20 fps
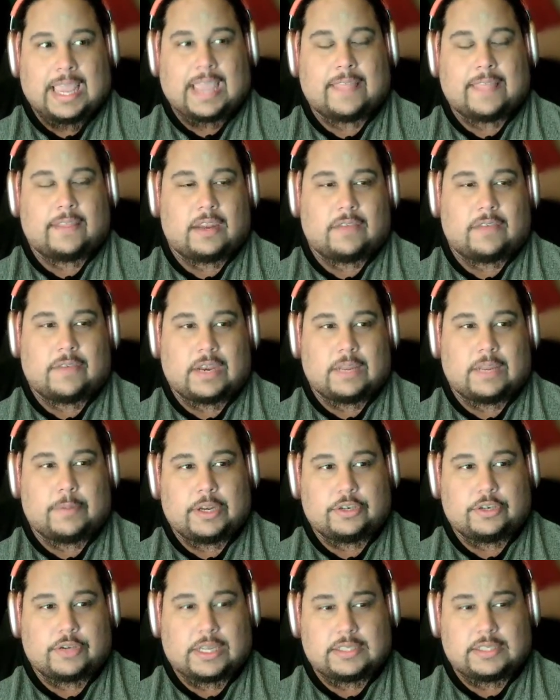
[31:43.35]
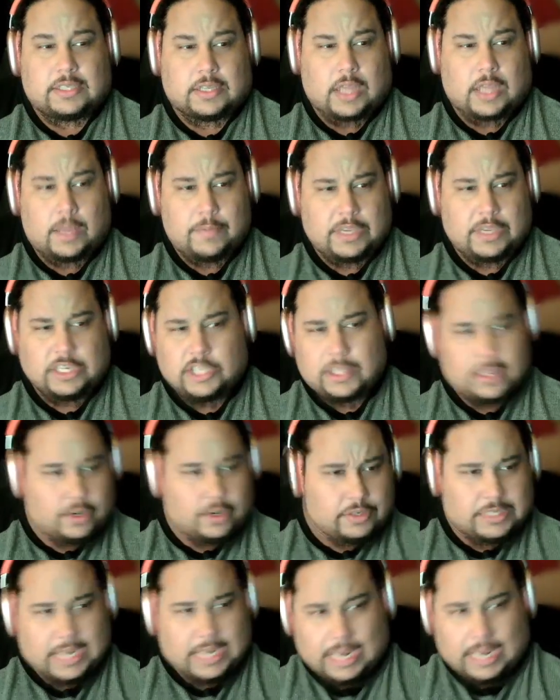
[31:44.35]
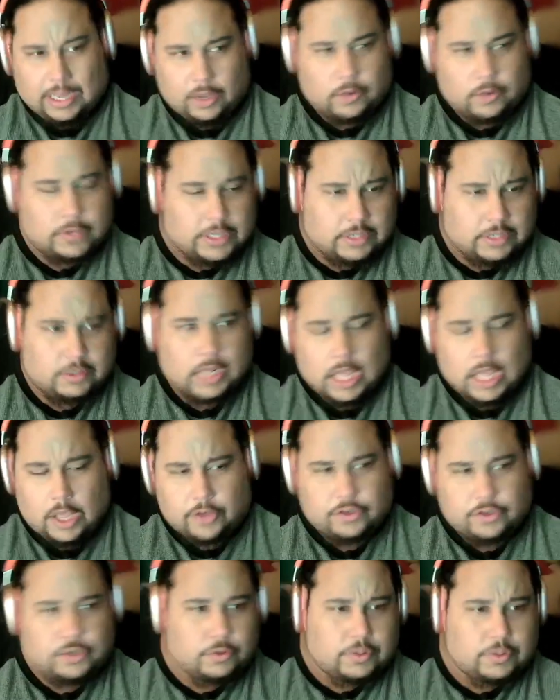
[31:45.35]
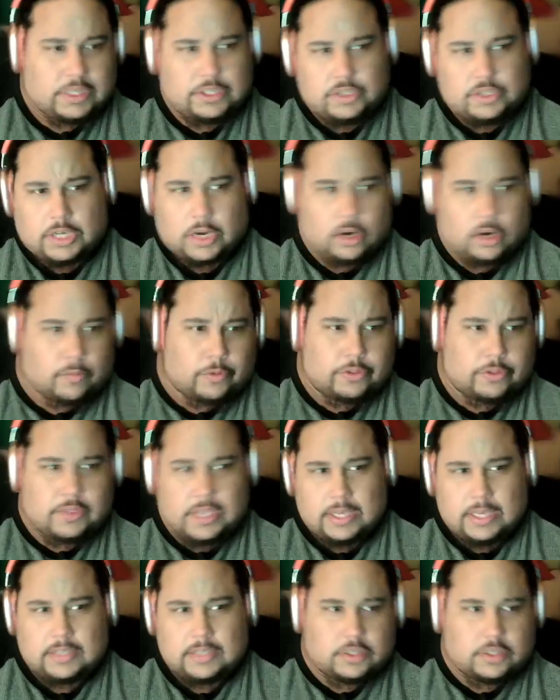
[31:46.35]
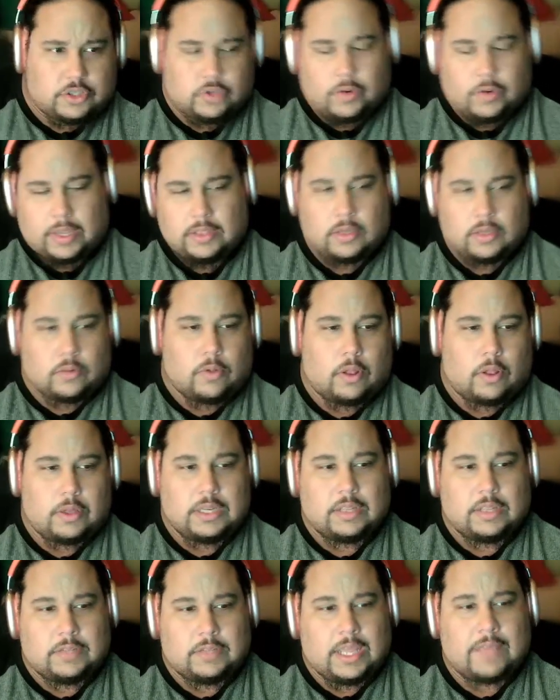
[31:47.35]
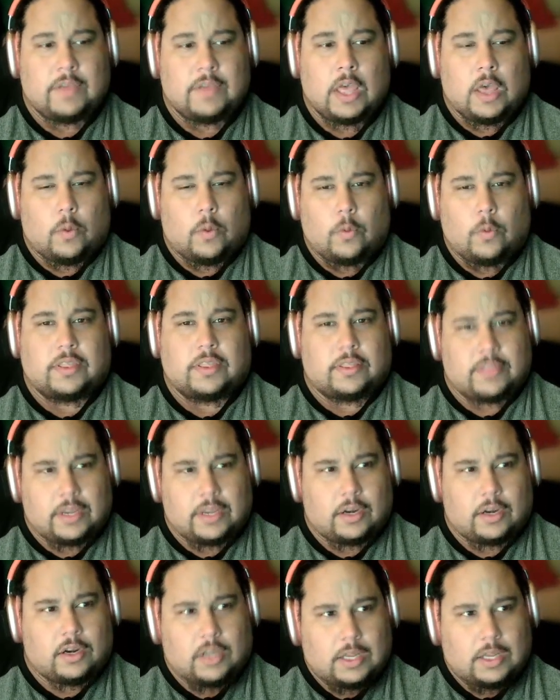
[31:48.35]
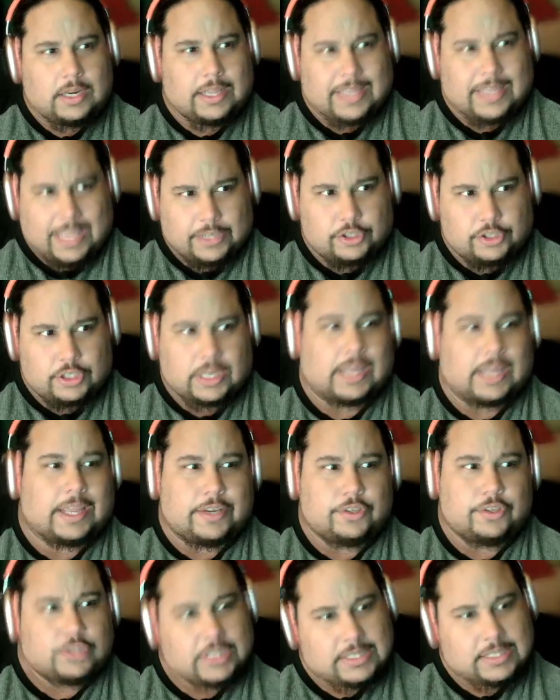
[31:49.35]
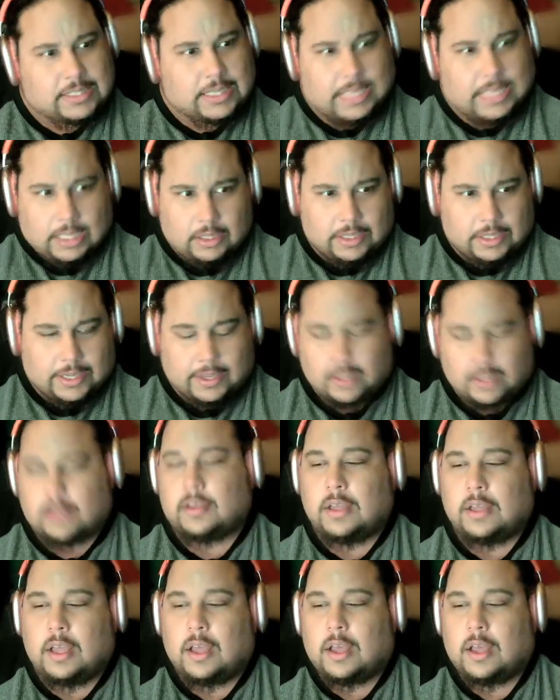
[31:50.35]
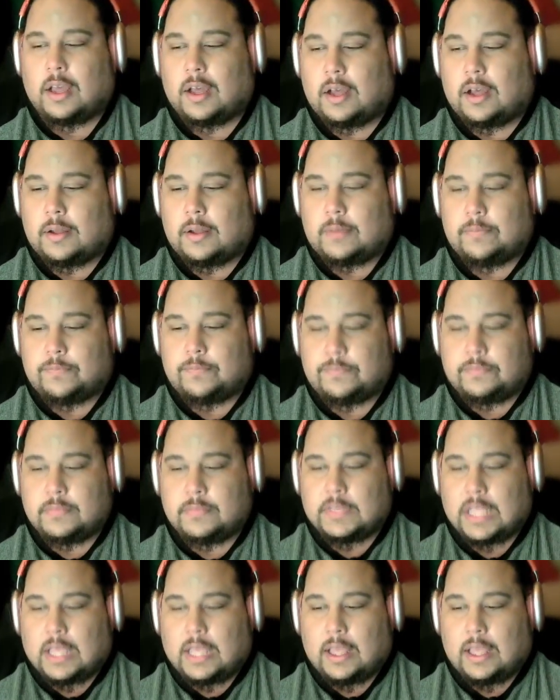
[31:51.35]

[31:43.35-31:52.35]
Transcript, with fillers: And that if anybody tries to come into their town and do these terrible things that degrade their quality of life, well, then they're gonna get you and just kill you um,